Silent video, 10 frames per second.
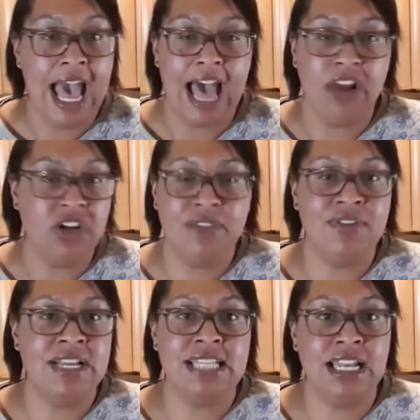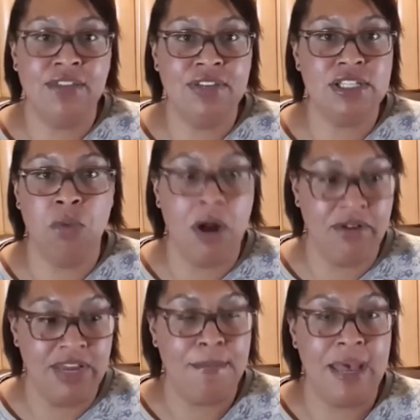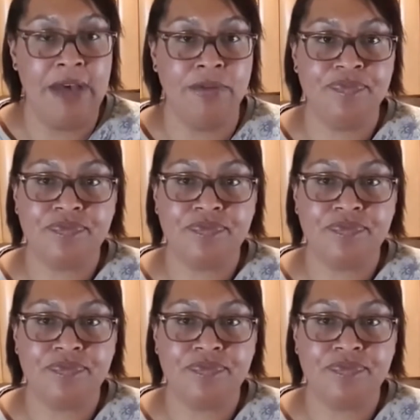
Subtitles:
and I don't think that's anything to worry about.